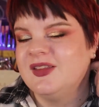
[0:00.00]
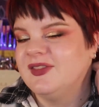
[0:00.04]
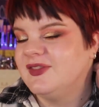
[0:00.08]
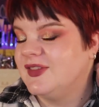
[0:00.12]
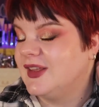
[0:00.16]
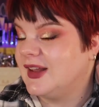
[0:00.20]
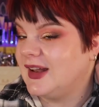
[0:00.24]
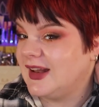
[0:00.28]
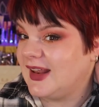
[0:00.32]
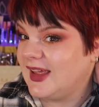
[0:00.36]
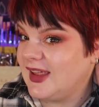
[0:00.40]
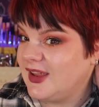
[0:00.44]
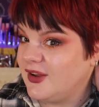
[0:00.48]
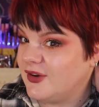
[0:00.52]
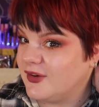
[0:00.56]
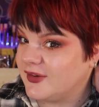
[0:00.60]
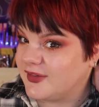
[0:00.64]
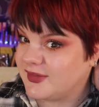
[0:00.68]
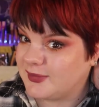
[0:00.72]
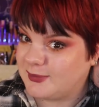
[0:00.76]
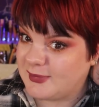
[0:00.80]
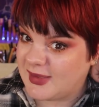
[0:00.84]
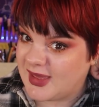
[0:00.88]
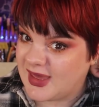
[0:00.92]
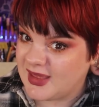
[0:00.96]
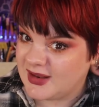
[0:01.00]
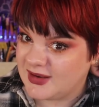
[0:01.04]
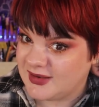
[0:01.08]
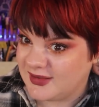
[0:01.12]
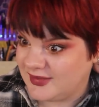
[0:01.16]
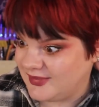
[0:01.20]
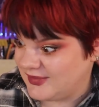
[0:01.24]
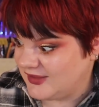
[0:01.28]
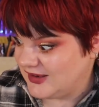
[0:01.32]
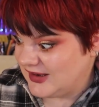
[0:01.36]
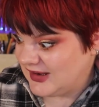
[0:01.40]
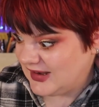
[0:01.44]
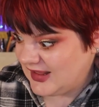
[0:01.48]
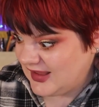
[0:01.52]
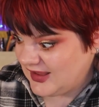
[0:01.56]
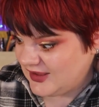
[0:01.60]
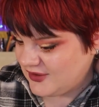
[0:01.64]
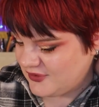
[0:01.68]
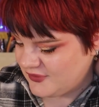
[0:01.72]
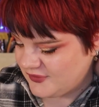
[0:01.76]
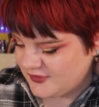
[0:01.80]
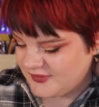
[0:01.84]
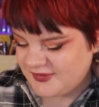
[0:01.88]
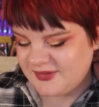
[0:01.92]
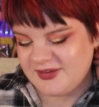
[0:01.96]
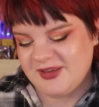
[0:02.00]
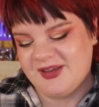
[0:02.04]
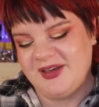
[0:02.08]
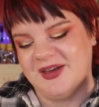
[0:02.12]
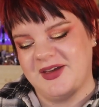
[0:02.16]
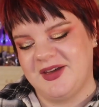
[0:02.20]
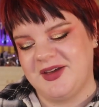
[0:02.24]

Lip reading: the layers, man, the layers.